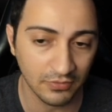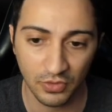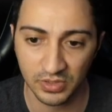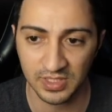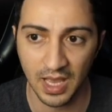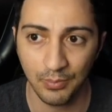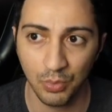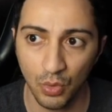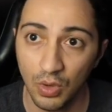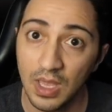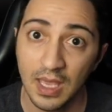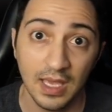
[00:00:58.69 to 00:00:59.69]
For
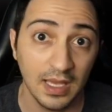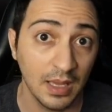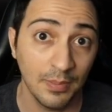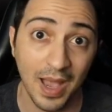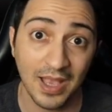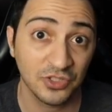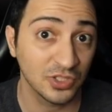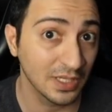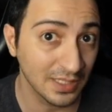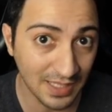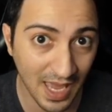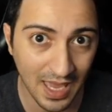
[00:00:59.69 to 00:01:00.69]
example, imagine a
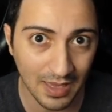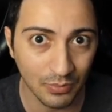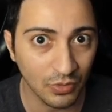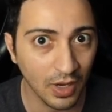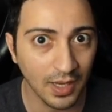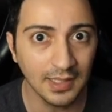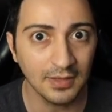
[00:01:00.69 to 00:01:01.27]
game, right?